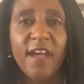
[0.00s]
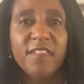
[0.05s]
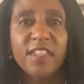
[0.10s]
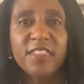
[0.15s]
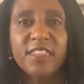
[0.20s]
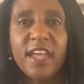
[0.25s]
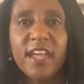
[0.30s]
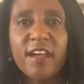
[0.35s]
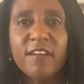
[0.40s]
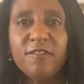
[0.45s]

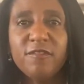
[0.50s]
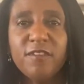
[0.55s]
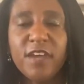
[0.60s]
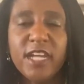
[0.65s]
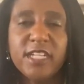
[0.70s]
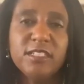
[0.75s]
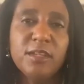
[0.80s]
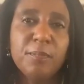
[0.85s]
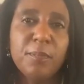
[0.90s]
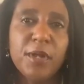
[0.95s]
that they
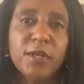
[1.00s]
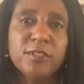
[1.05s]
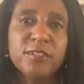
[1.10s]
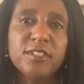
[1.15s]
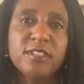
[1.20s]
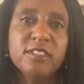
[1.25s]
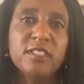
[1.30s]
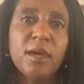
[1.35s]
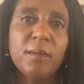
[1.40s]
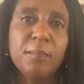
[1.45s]
affect a
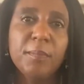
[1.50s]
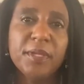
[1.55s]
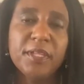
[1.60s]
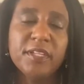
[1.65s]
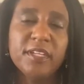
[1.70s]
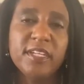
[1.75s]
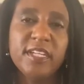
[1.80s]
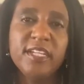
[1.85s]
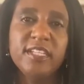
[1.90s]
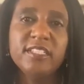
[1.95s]
person's
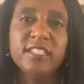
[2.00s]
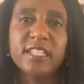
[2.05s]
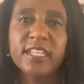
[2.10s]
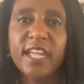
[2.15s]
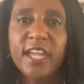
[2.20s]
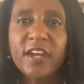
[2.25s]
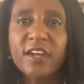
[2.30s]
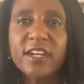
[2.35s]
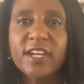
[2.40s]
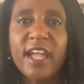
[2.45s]
ability to
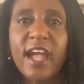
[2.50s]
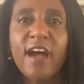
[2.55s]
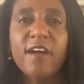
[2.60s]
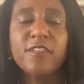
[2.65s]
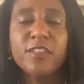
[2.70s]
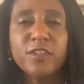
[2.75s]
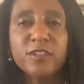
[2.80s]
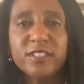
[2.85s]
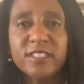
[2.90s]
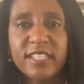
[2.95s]
carry
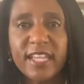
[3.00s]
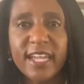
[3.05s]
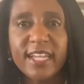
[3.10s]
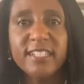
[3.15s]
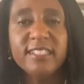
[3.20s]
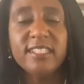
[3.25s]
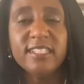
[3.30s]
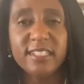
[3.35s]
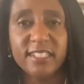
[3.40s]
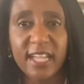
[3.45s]
out their
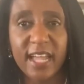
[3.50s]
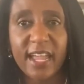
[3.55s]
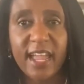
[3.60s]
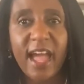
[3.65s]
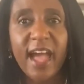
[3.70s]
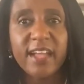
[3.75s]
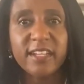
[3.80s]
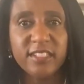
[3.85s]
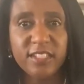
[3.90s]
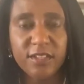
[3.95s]
day to day
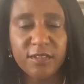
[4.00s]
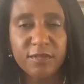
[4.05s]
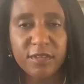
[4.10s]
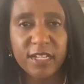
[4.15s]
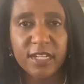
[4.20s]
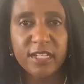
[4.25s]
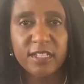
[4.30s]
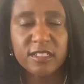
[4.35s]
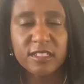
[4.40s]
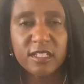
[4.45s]

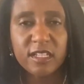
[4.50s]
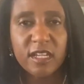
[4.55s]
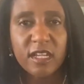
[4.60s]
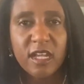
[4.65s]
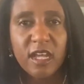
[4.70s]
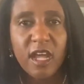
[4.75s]
activities.